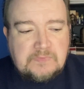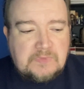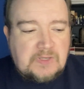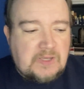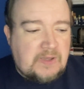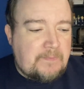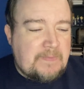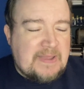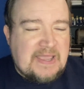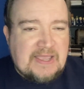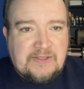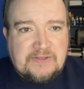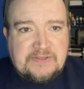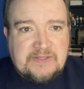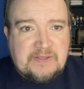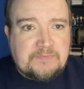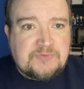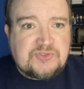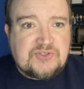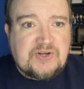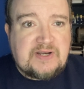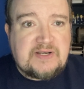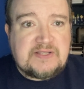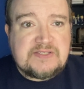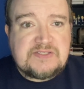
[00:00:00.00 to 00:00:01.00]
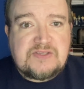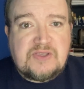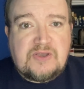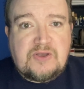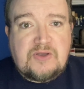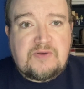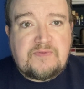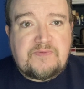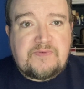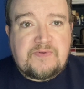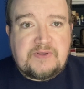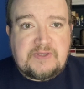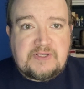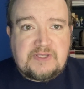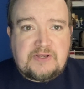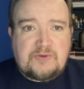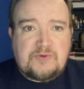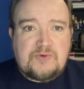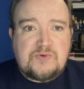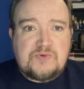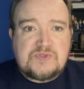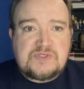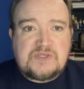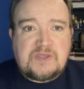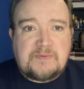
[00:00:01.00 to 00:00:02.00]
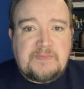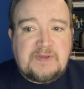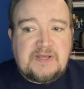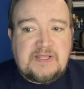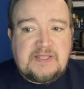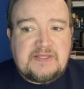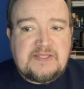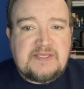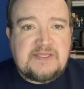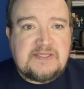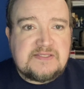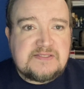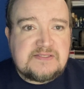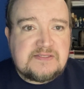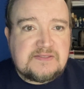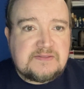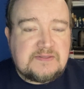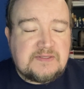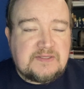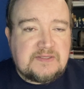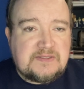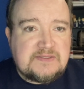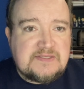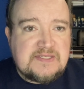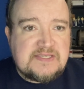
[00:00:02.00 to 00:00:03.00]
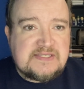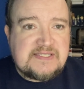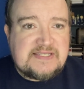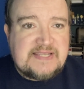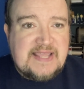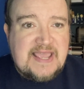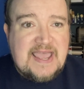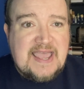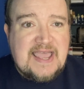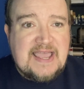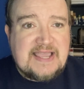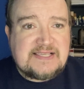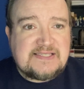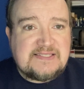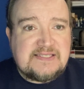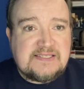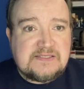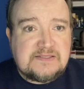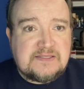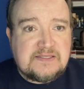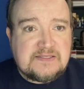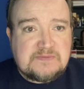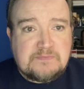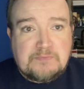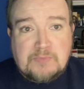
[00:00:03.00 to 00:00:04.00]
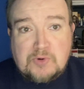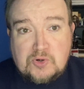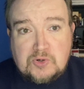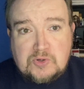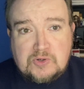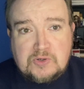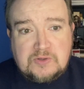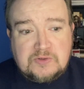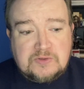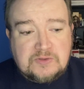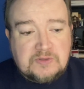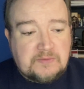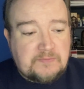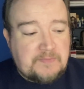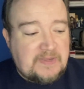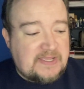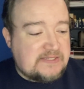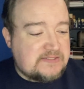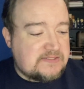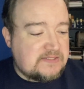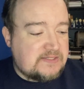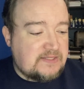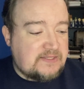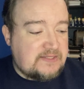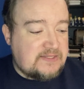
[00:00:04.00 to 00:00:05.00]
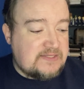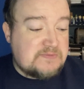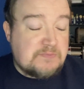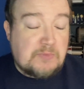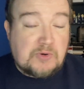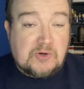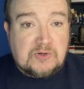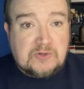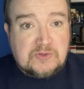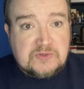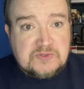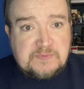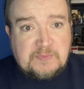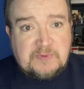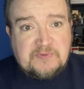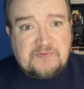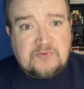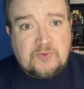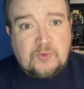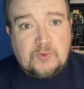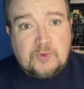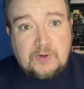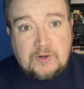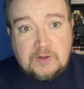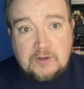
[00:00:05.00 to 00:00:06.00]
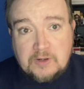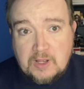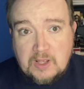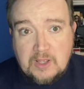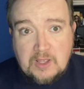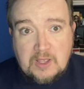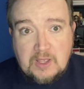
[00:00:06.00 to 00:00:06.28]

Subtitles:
about them trying to solve, who's committing these attacks, this murder, basically these murders before